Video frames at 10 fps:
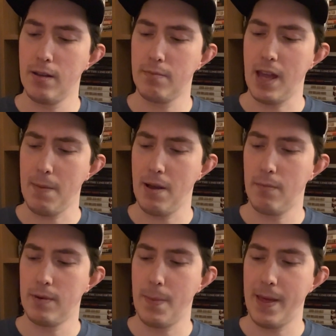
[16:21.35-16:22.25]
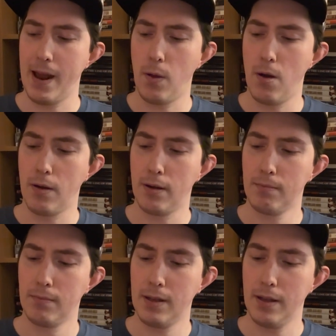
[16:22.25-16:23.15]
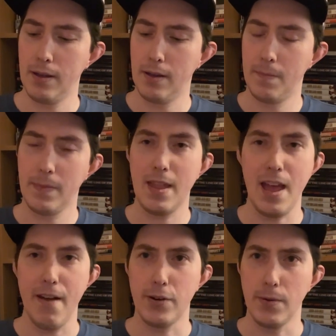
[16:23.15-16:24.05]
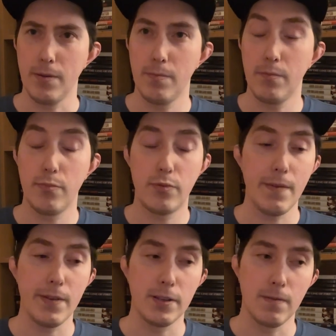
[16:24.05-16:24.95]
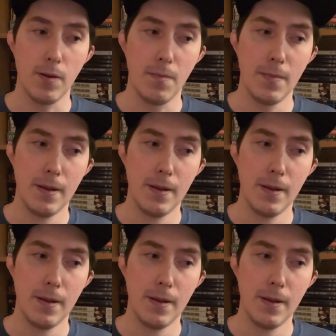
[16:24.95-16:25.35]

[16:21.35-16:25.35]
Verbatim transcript: came out not that long after the previous film,